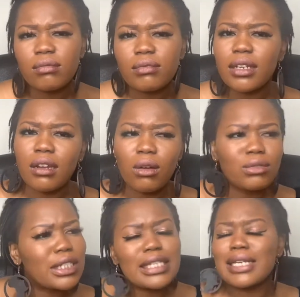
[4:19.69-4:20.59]
you know,
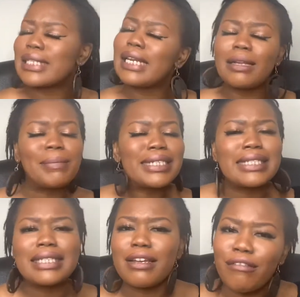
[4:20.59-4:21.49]
just looks a little bit
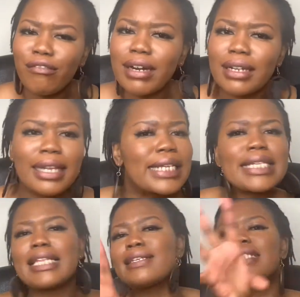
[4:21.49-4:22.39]
different, looks a
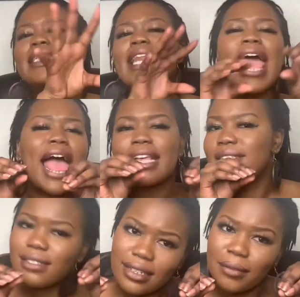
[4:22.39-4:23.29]
little
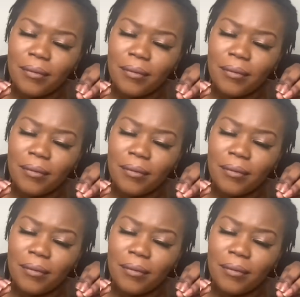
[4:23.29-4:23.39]
snazzy.